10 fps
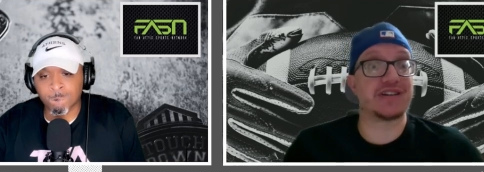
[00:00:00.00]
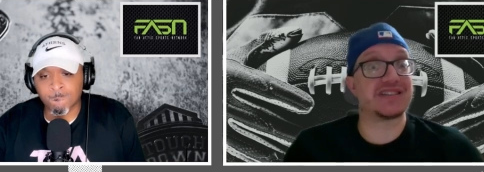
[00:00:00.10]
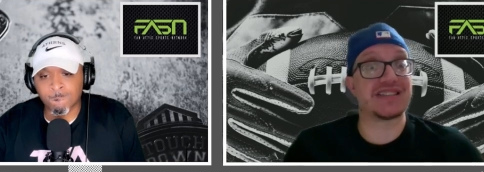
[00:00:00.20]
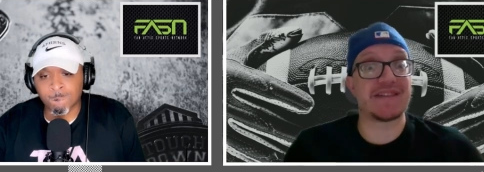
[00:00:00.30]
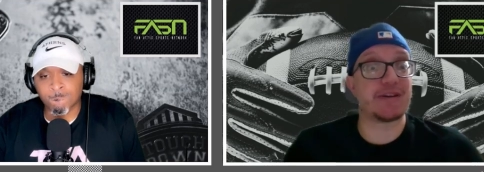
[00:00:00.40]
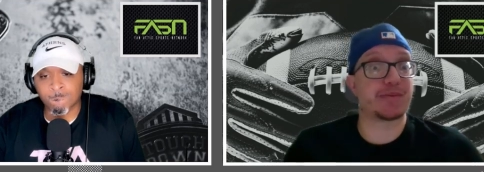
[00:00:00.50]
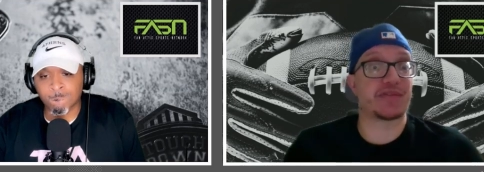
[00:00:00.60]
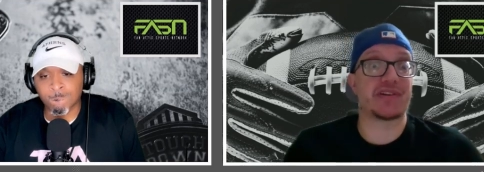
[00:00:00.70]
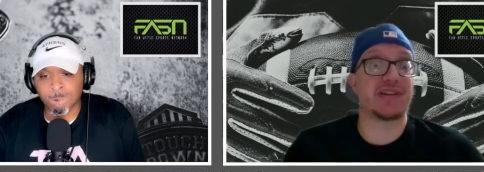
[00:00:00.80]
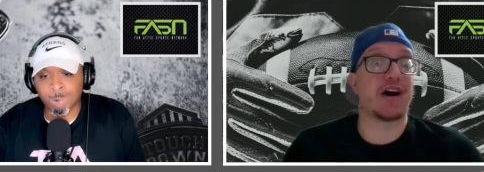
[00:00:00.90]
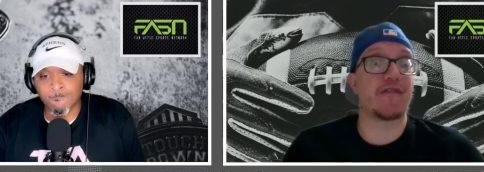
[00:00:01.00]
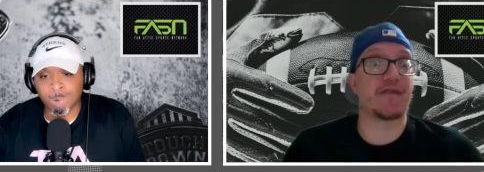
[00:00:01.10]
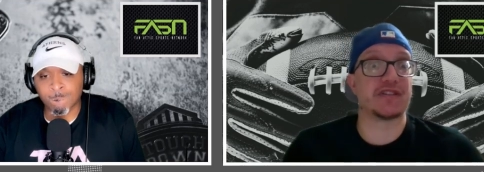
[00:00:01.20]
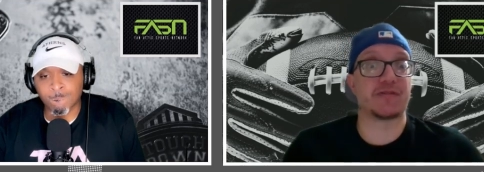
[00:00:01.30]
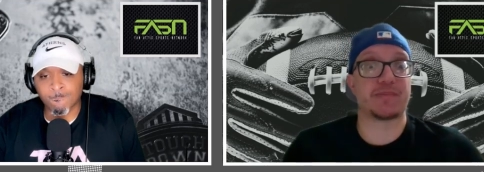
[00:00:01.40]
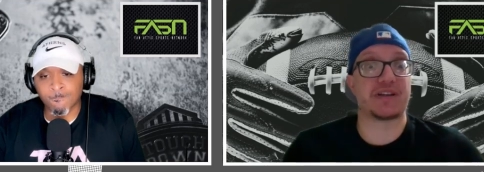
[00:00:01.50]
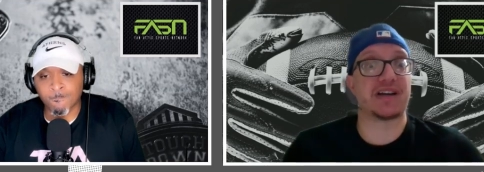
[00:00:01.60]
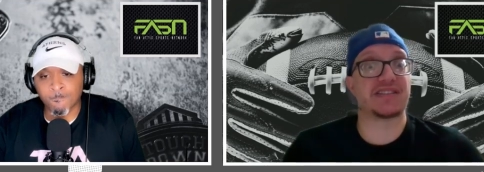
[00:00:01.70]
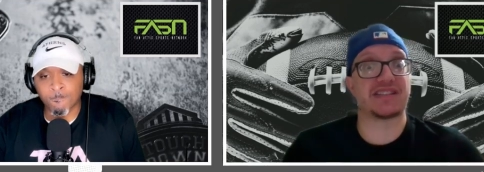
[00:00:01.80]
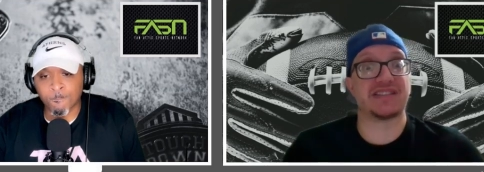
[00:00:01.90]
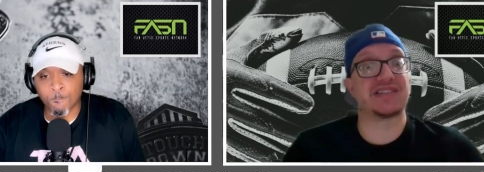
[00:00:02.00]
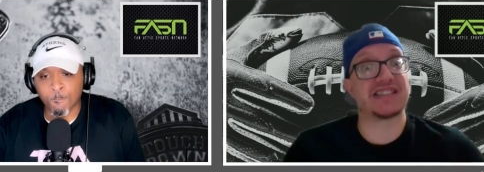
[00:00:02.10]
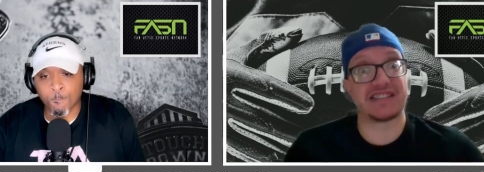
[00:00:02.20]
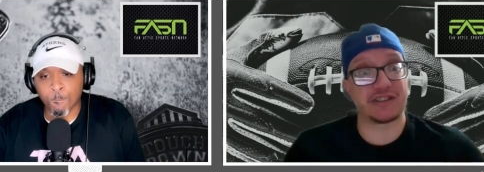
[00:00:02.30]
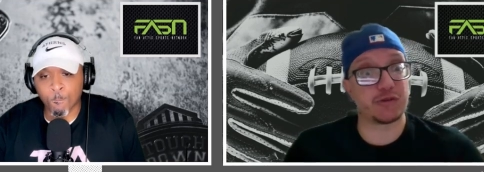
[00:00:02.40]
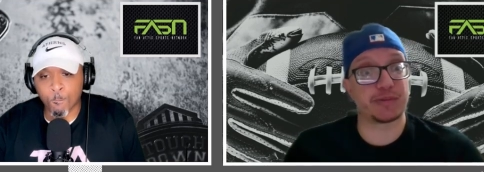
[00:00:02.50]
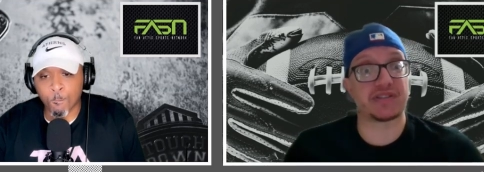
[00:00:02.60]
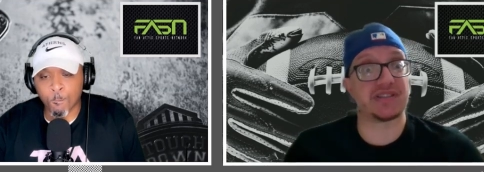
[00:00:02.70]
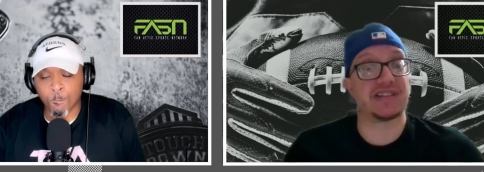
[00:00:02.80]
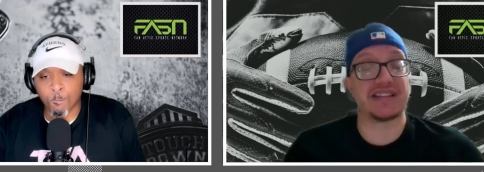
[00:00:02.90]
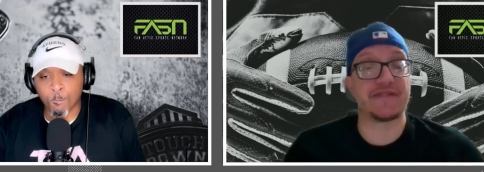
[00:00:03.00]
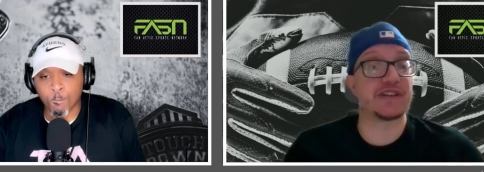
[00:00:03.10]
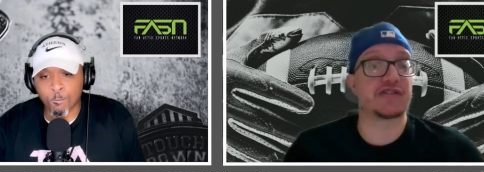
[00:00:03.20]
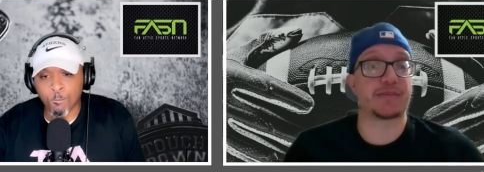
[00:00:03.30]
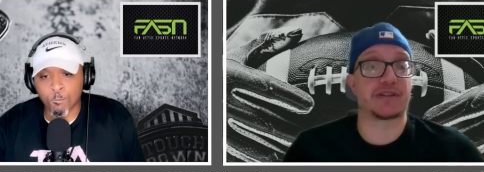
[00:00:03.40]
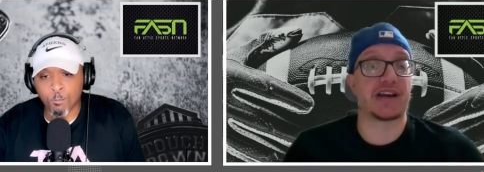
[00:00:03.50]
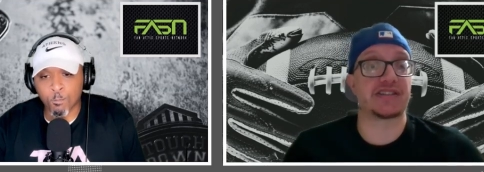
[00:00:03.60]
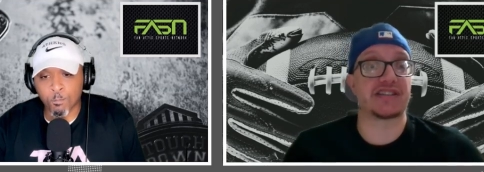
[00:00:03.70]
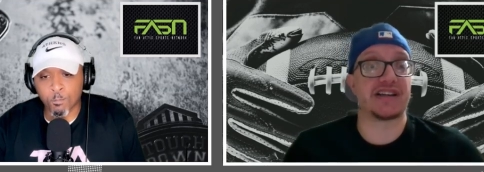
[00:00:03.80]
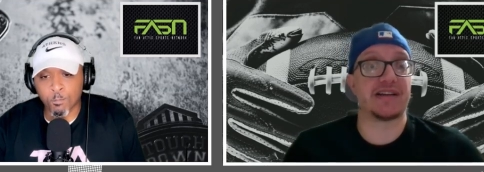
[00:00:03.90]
Speaker 1: 70% of the offensive production, 62% of the defensive production.